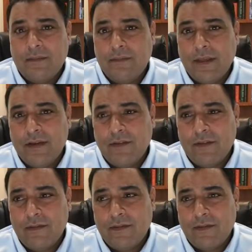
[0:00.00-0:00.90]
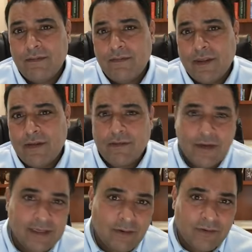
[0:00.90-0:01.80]
because of
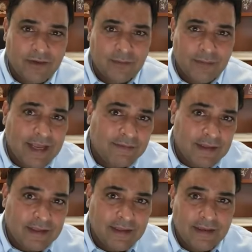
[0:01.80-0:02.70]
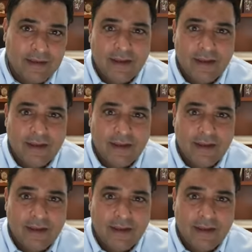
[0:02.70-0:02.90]
green tea also has some caffeine